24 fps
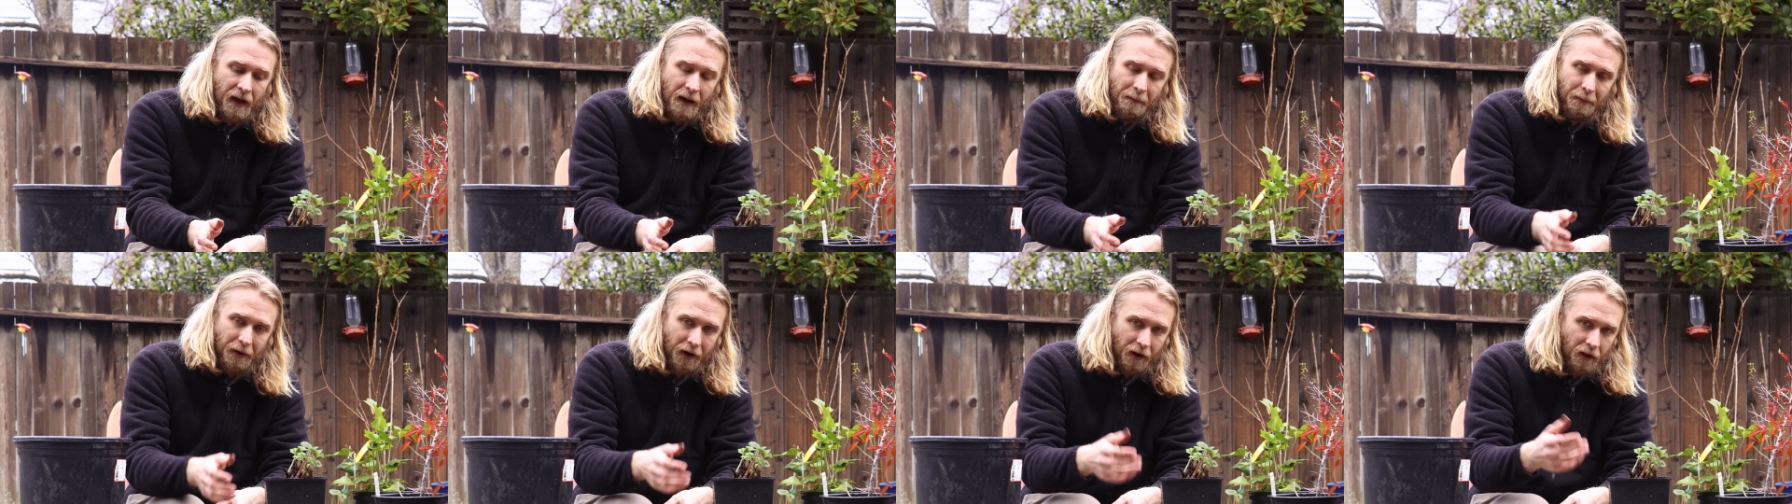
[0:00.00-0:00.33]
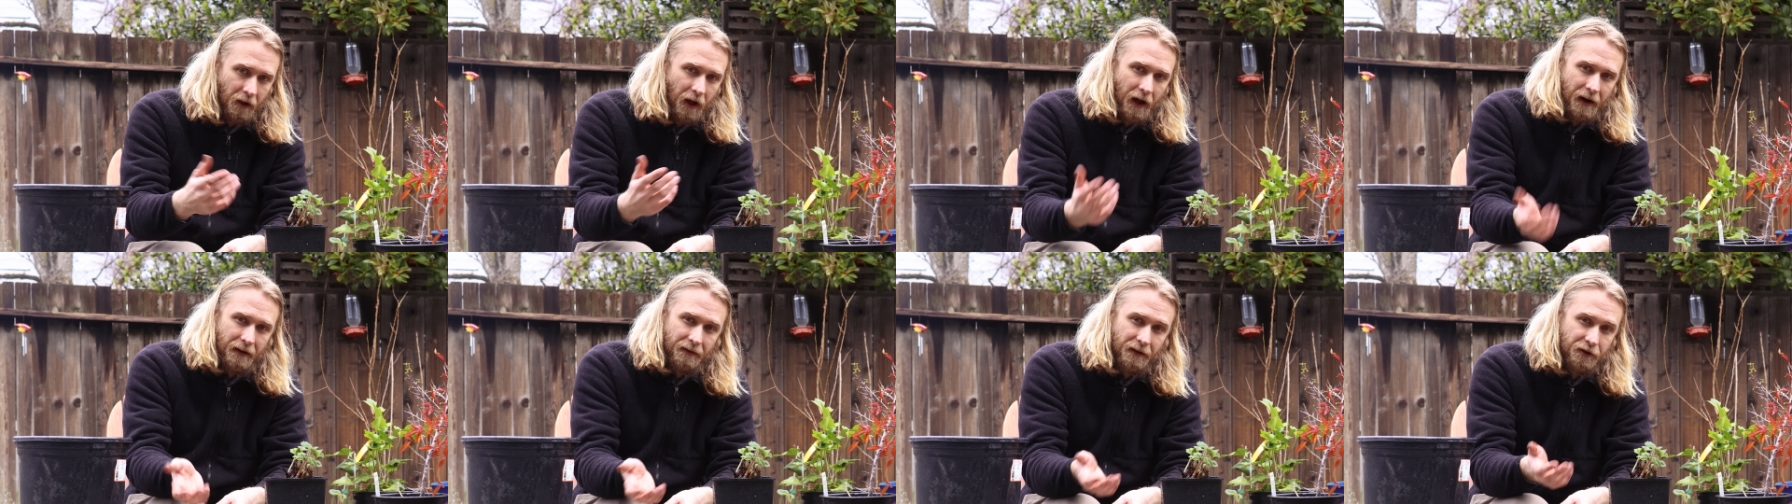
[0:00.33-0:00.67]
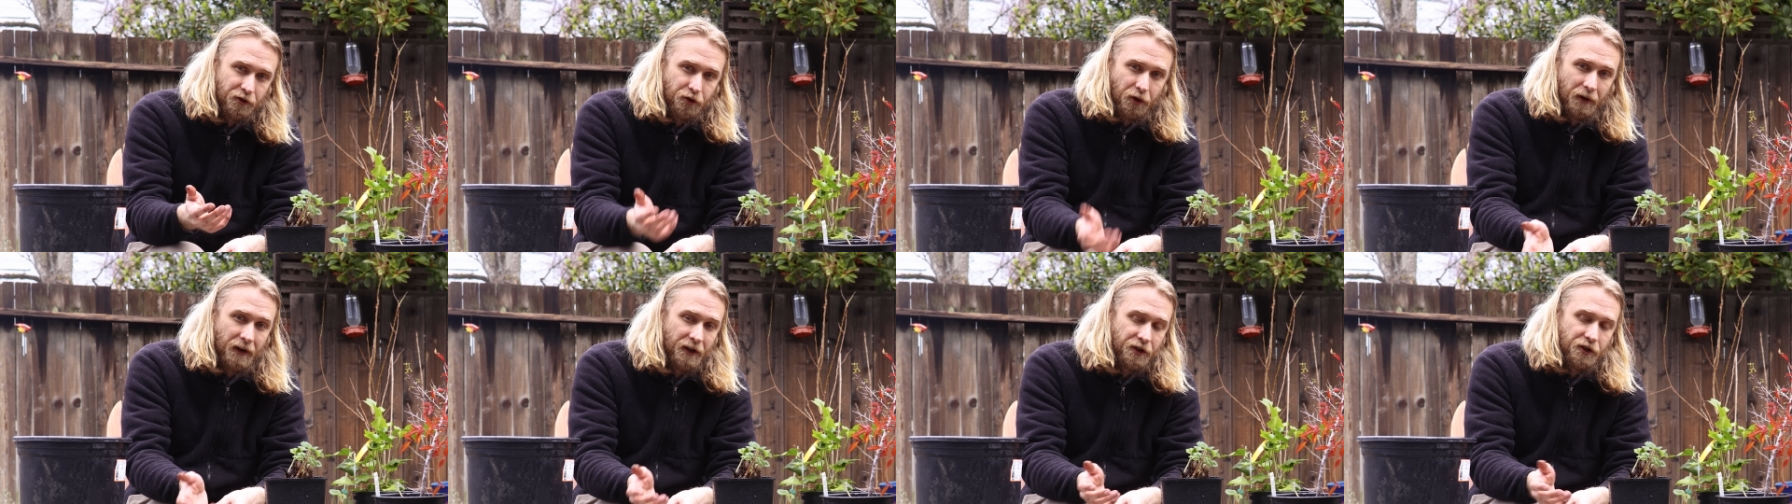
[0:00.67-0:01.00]
but a lot of the
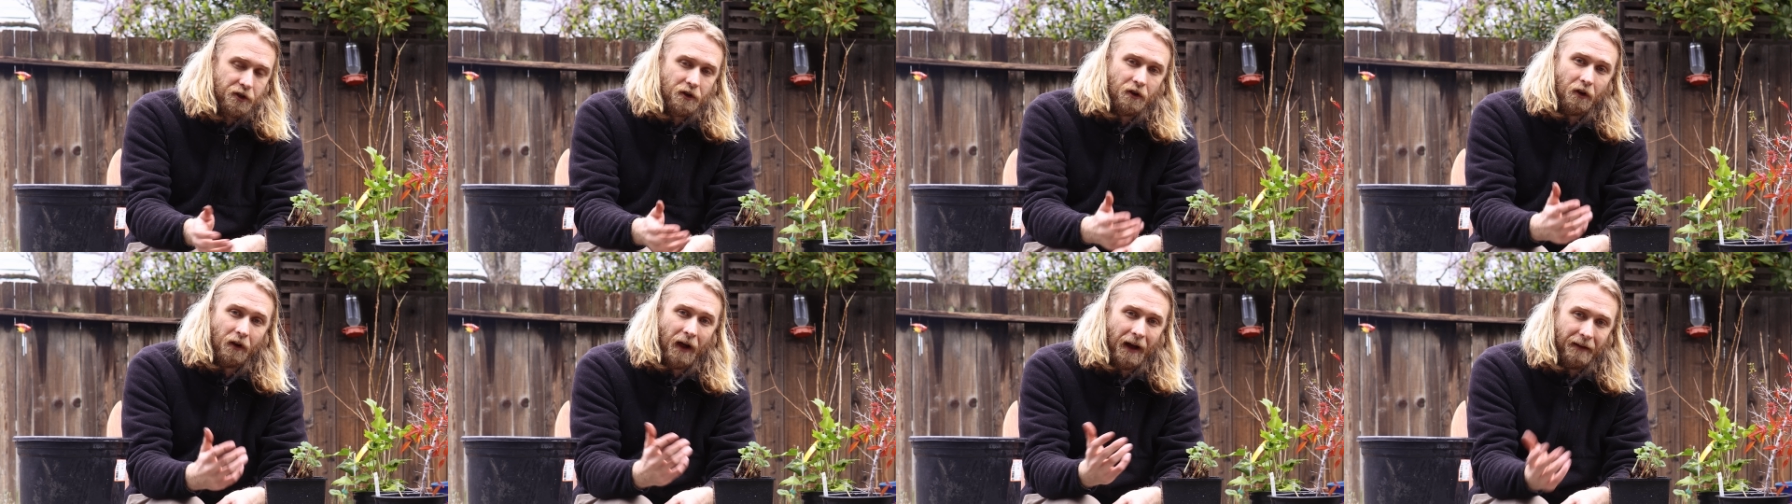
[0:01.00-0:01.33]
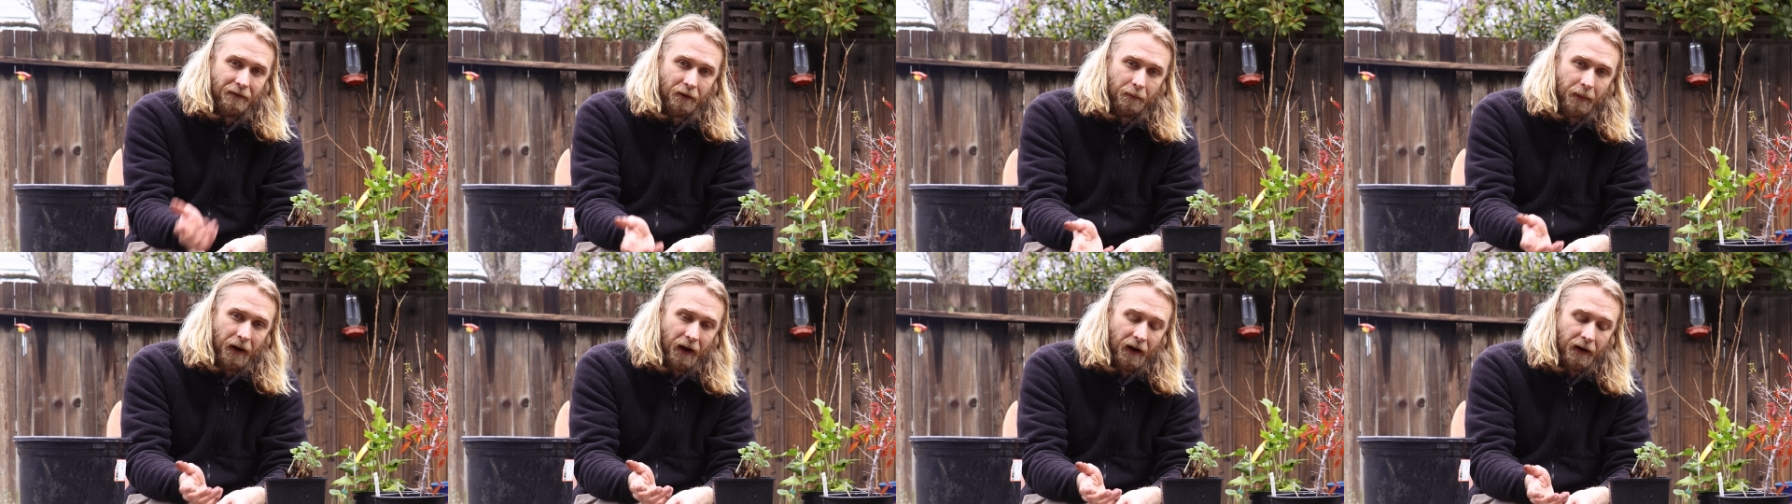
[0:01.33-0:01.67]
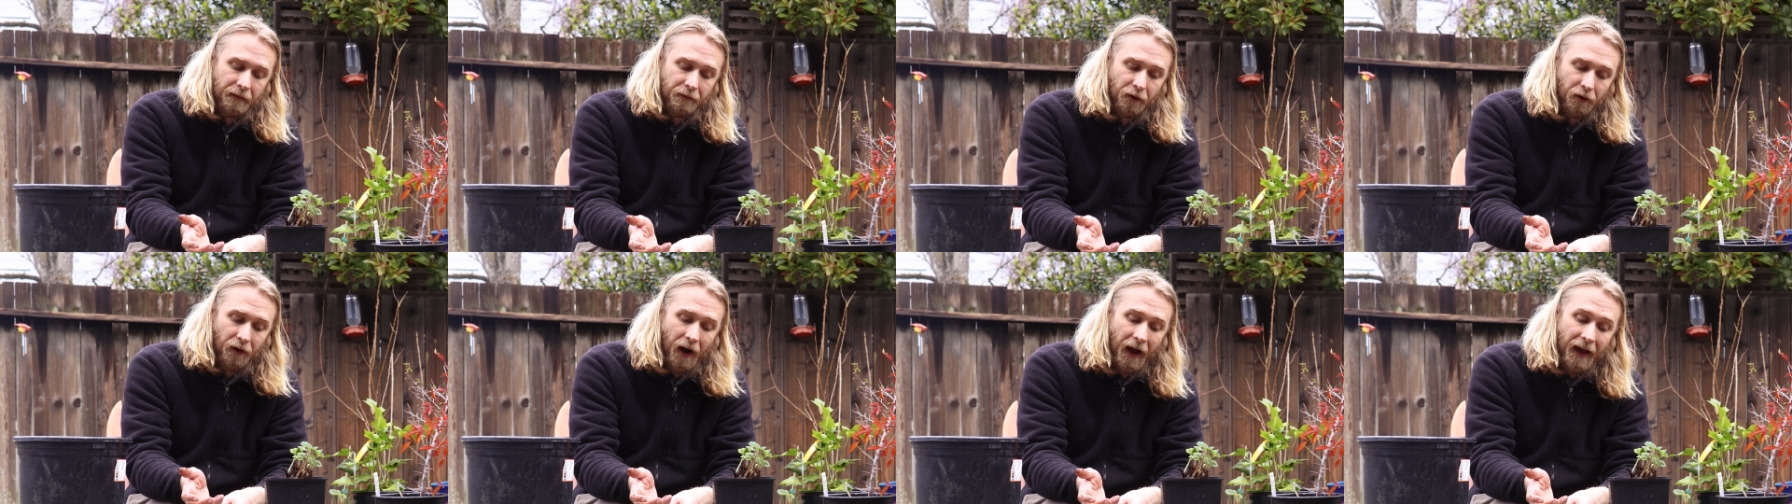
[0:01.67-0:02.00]
traditional
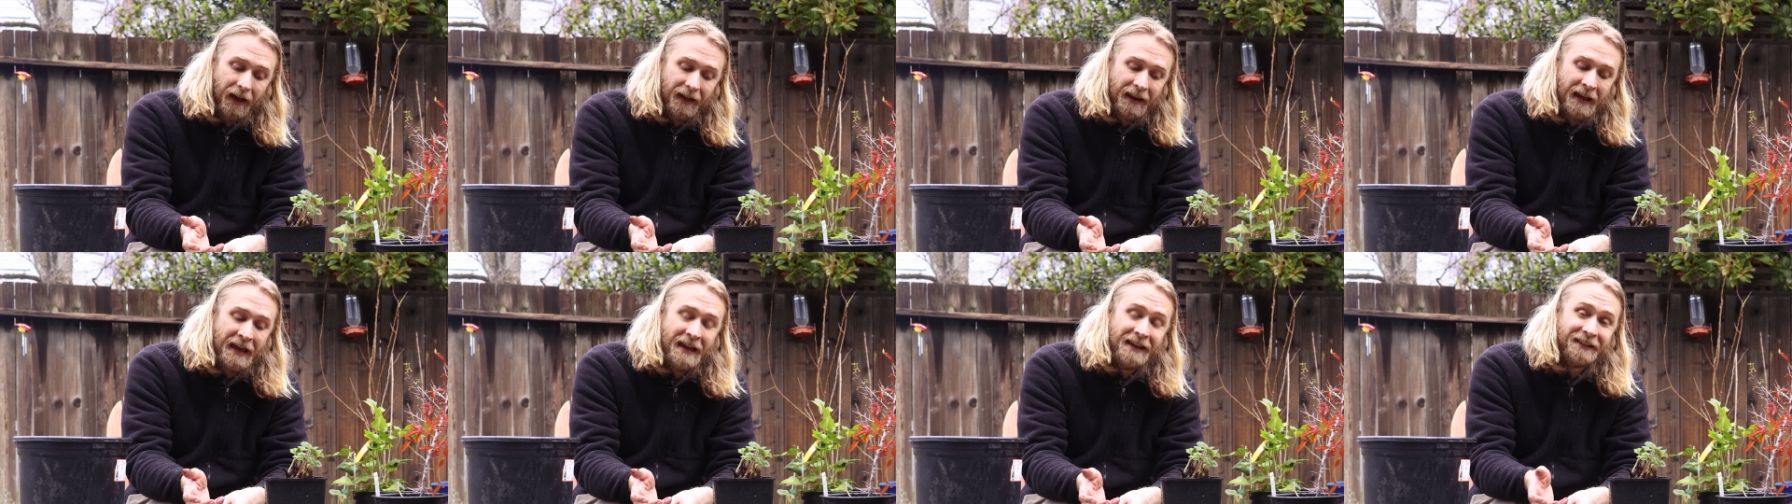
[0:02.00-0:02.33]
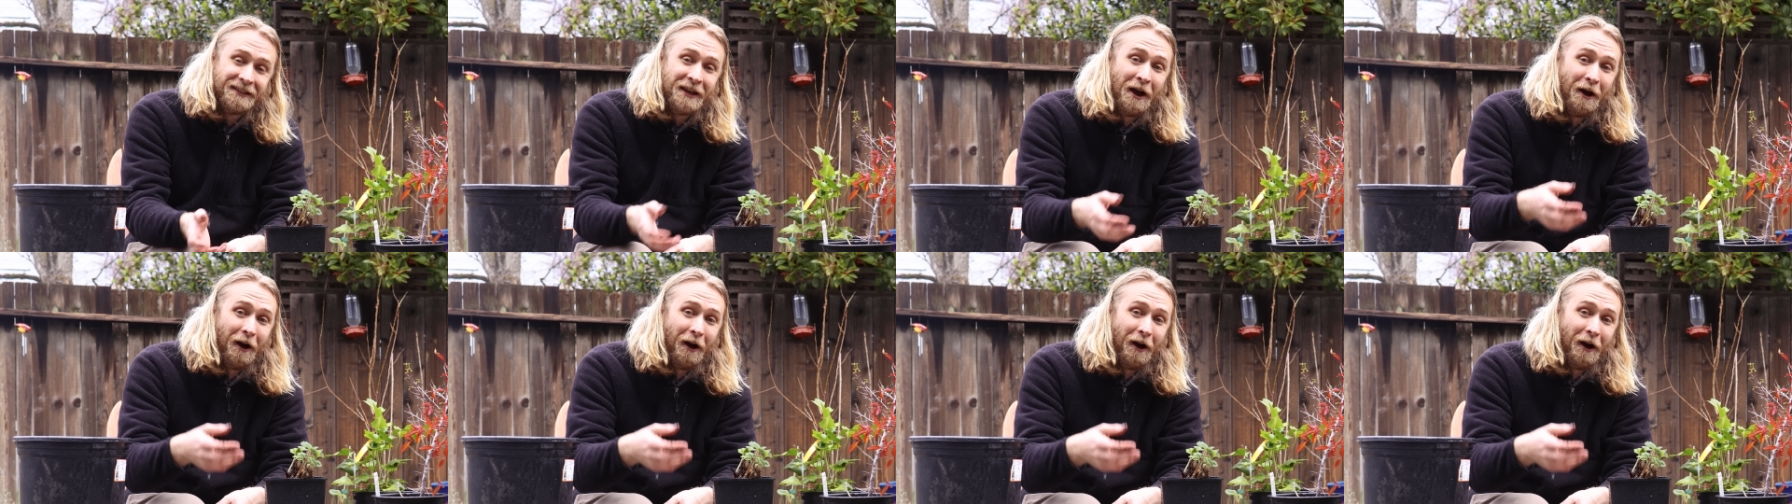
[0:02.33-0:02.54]
everbearing varieties